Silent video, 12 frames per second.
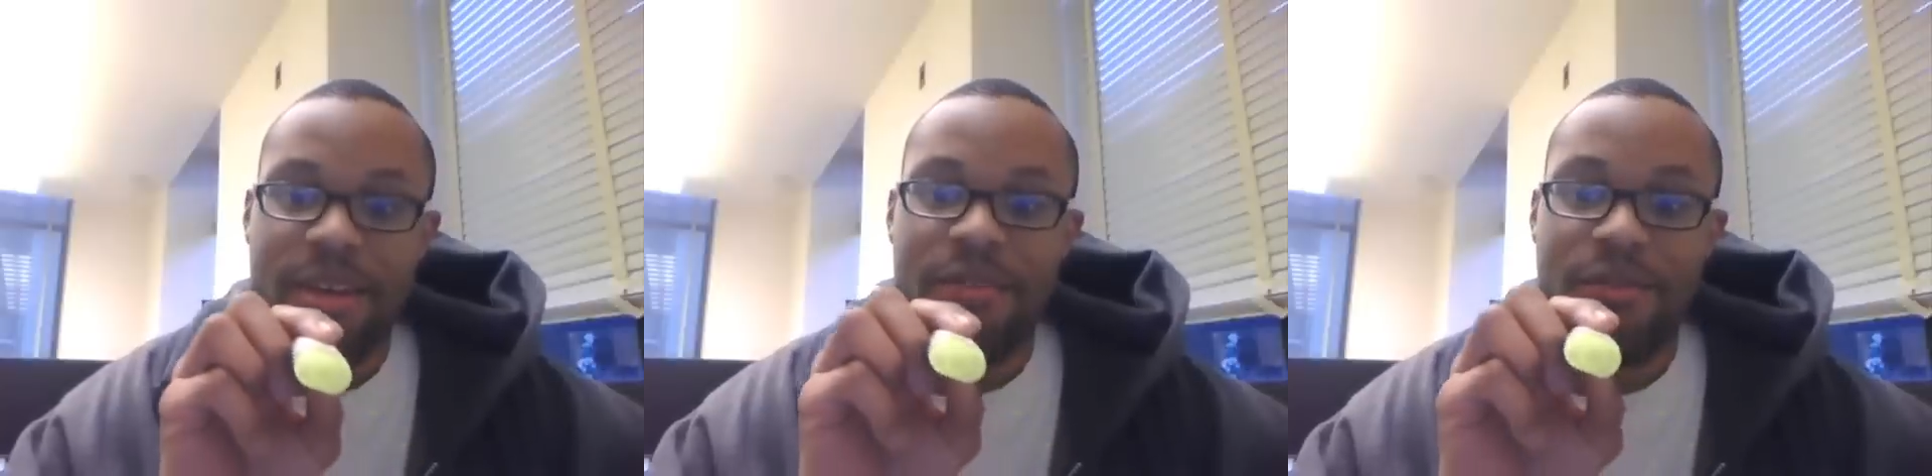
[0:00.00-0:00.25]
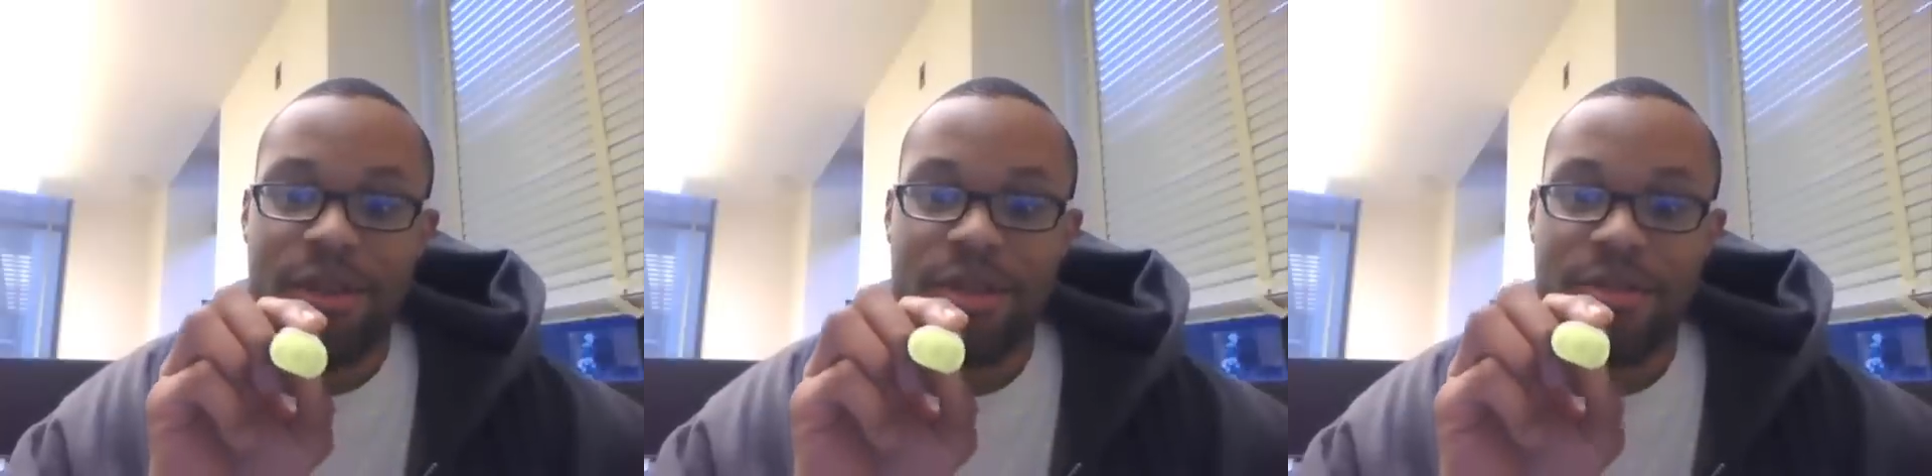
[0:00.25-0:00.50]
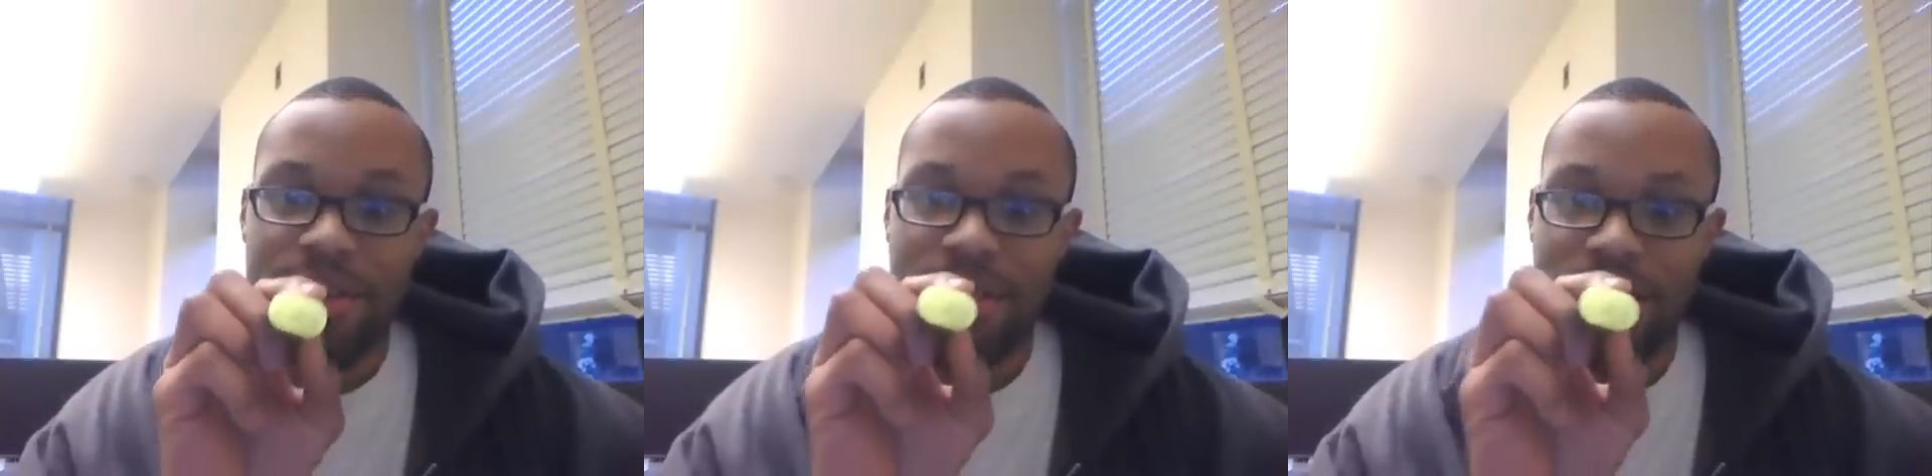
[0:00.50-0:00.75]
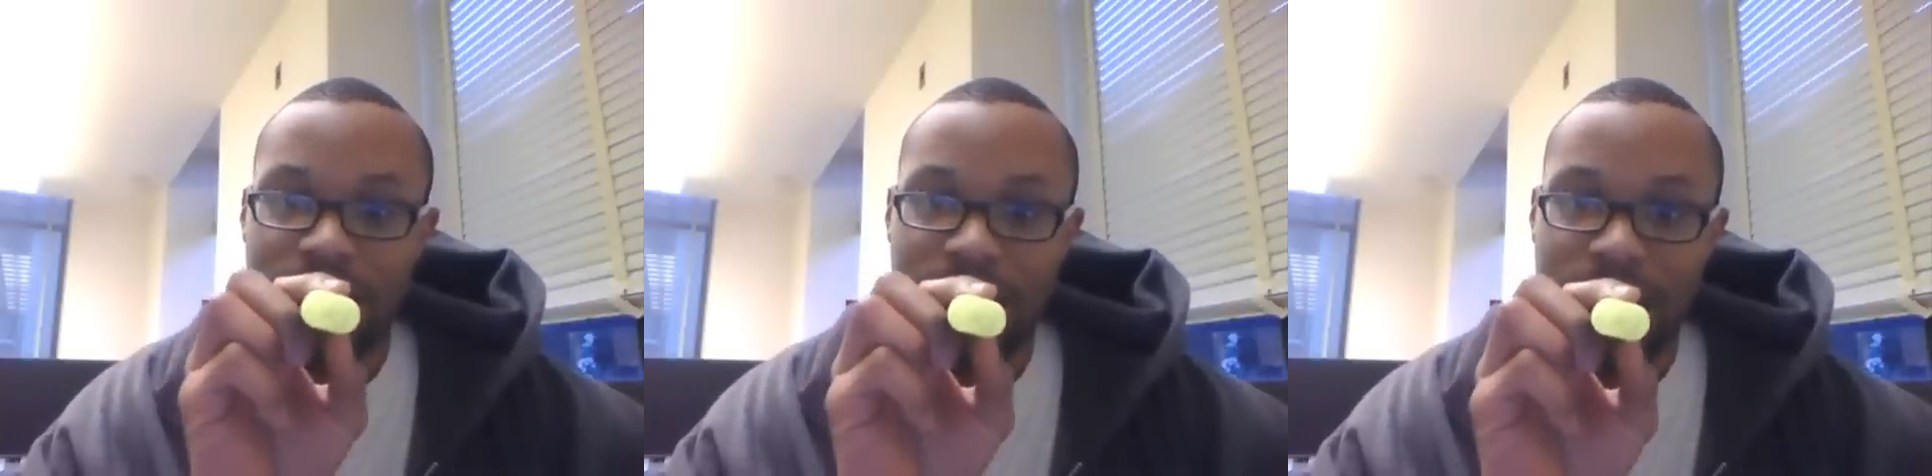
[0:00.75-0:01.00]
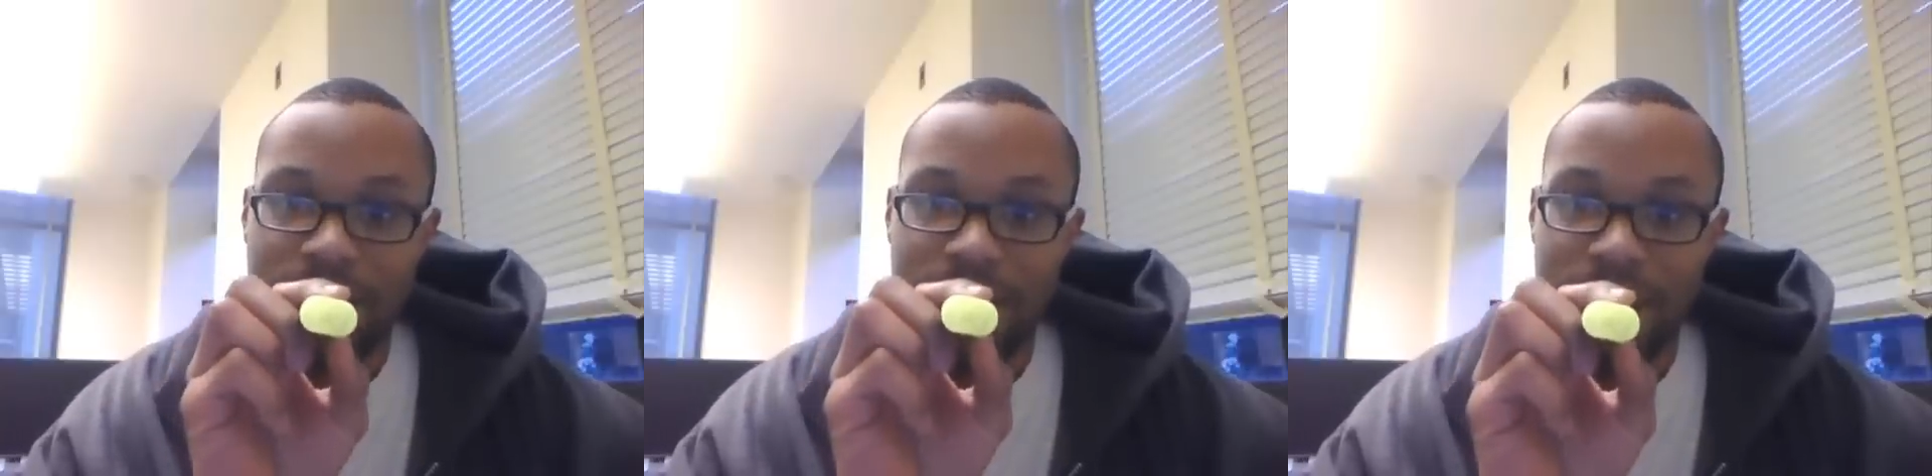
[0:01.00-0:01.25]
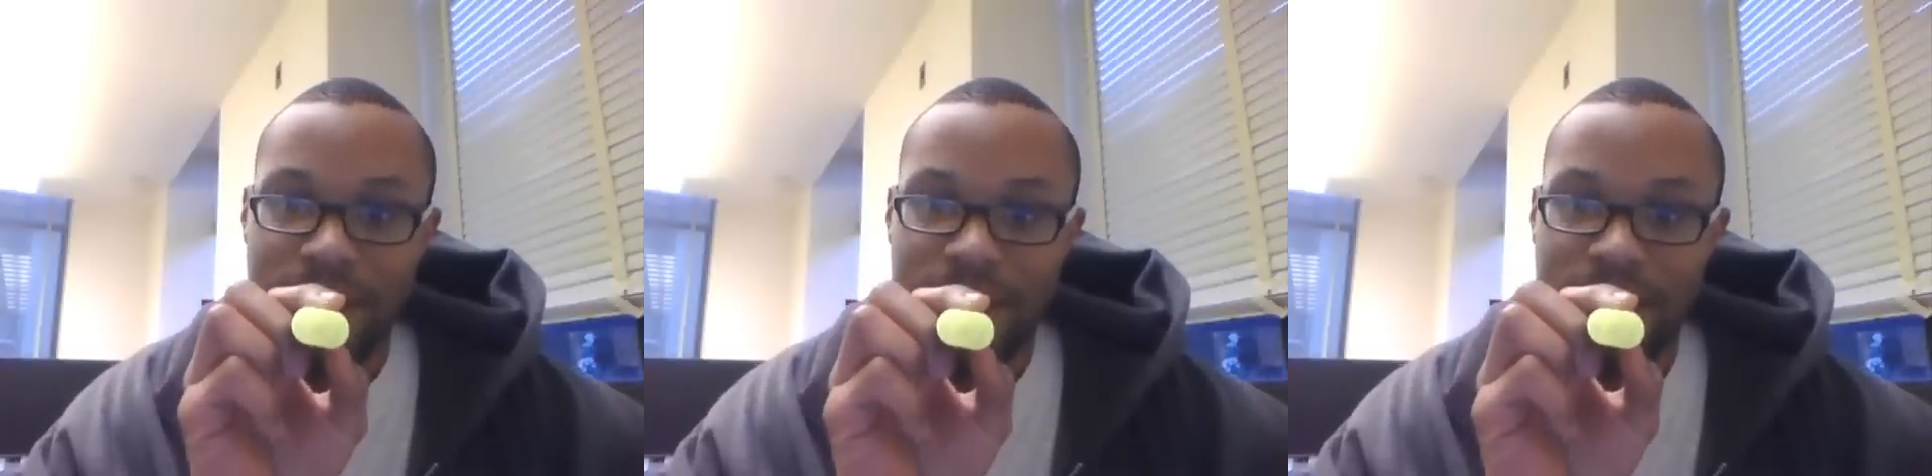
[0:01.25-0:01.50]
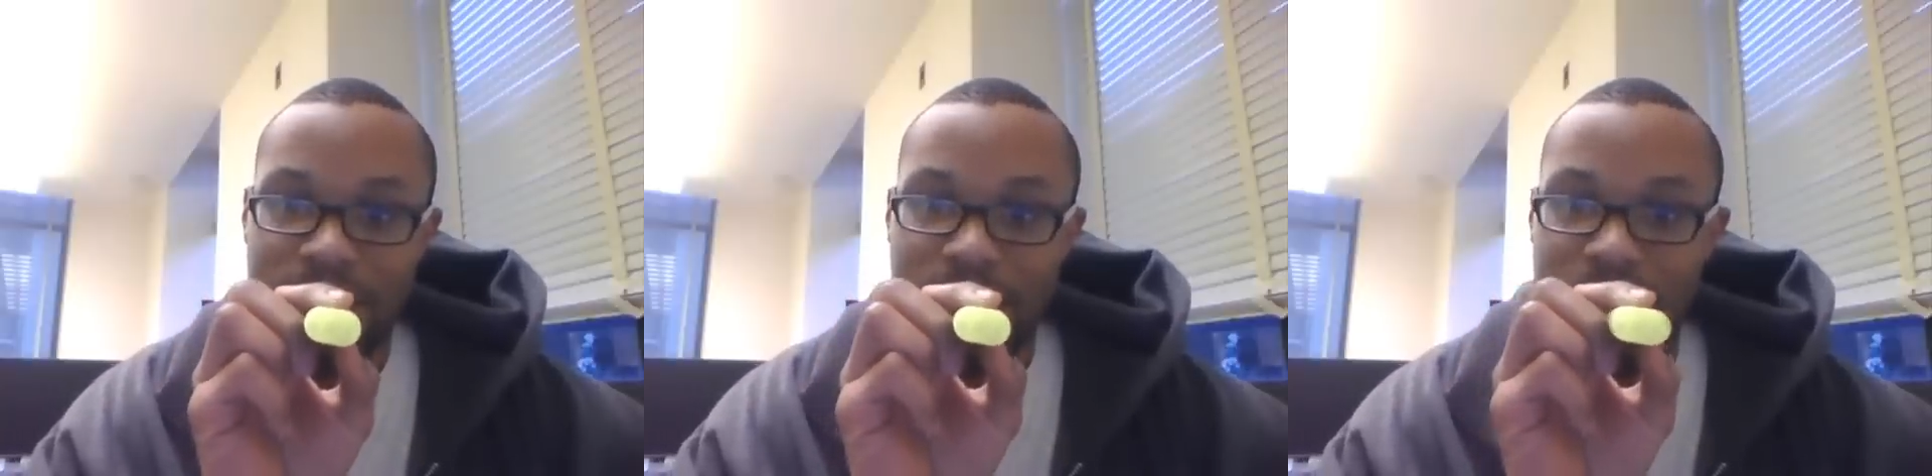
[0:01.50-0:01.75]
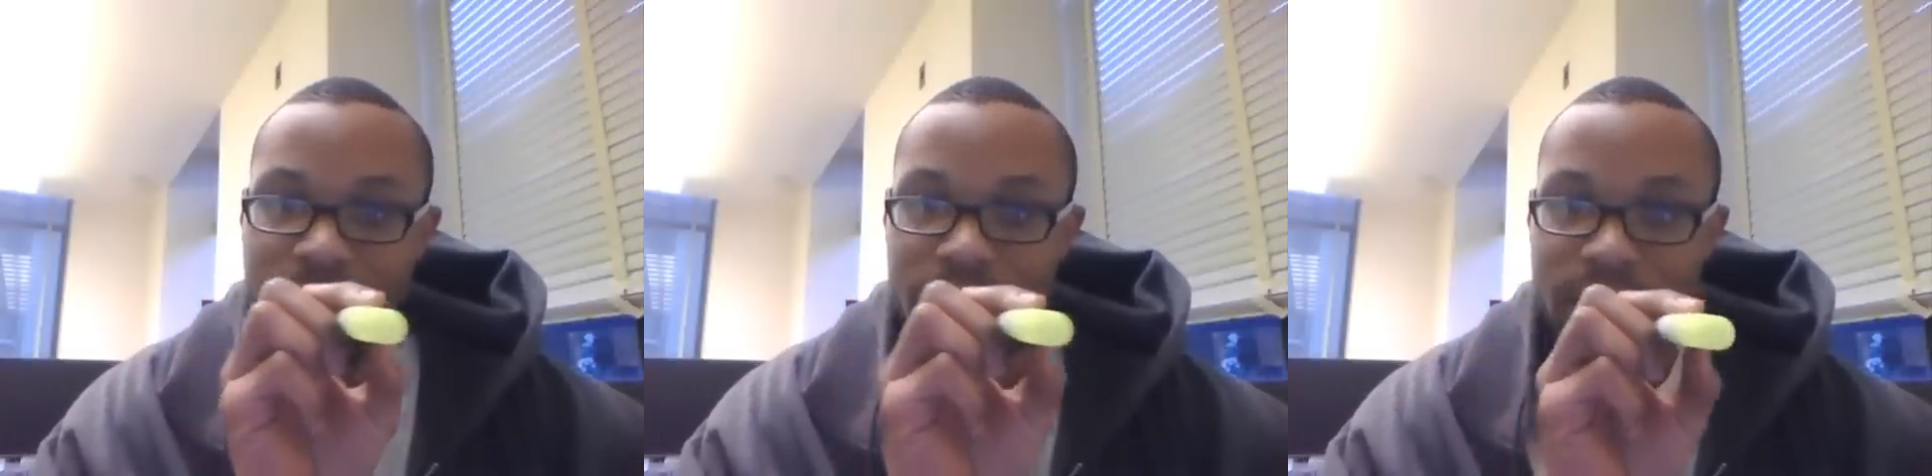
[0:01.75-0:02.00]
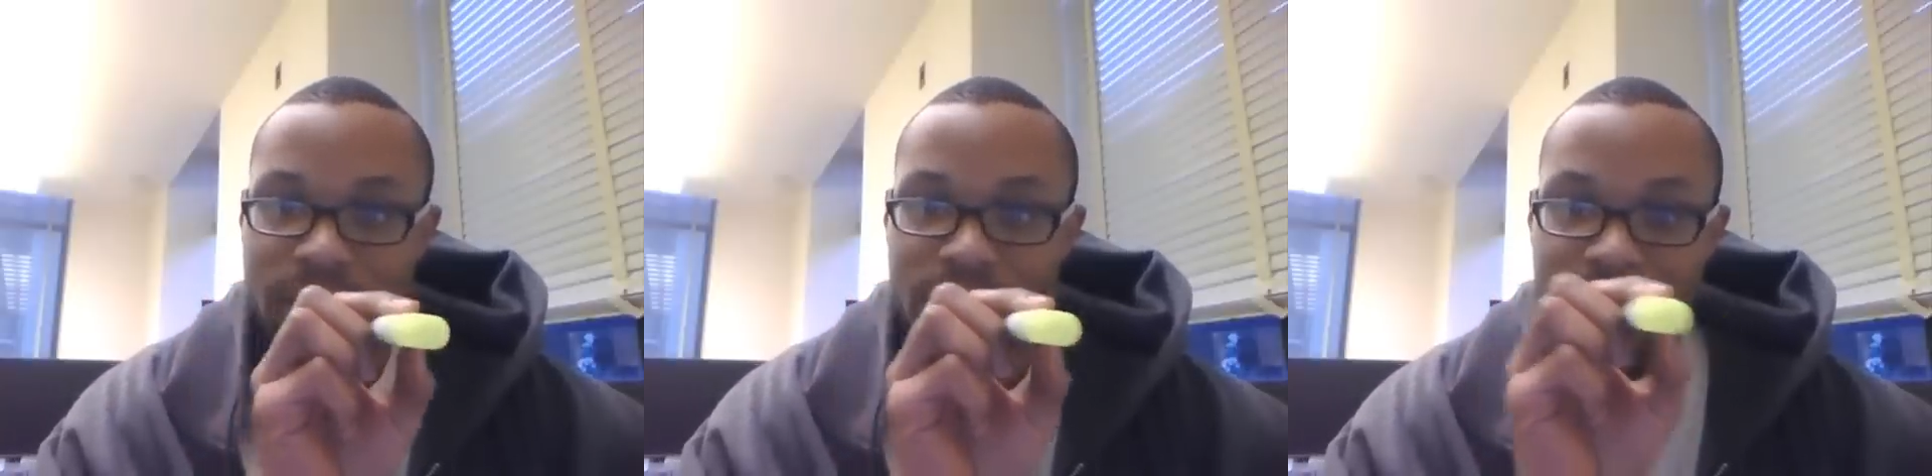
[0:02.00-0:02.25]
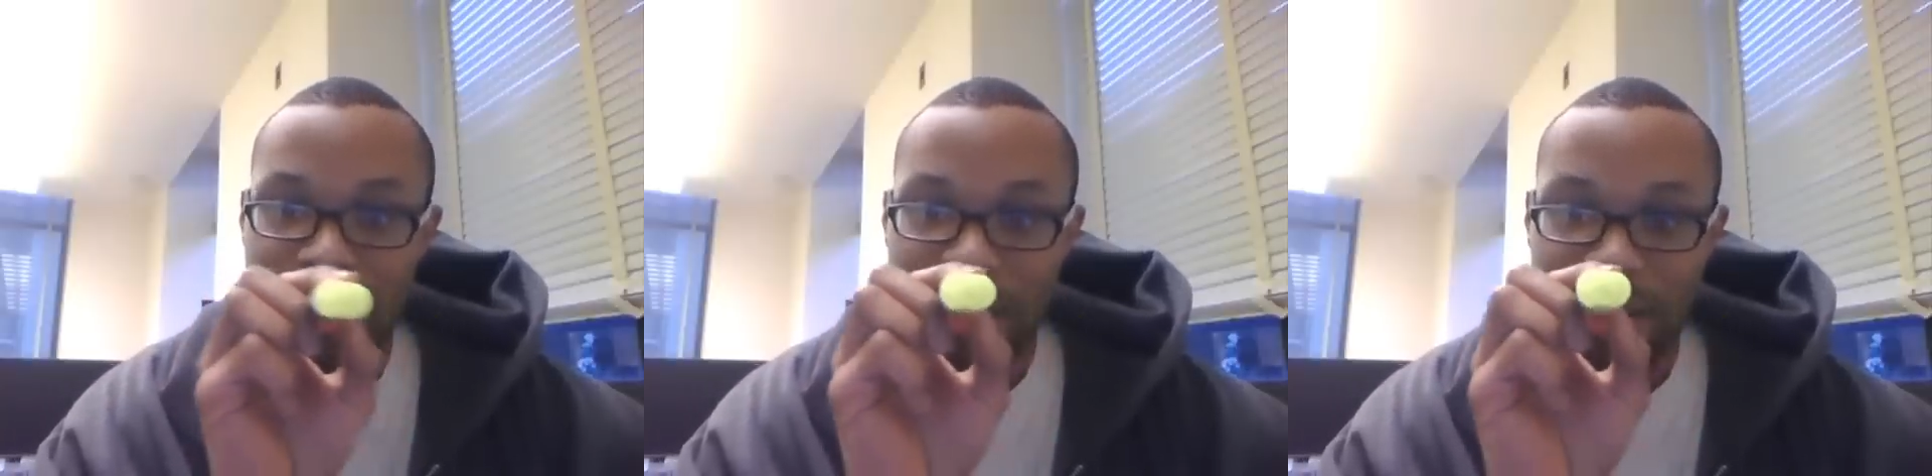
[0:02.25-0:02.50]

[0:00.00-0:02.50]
First of all, I'm going to move this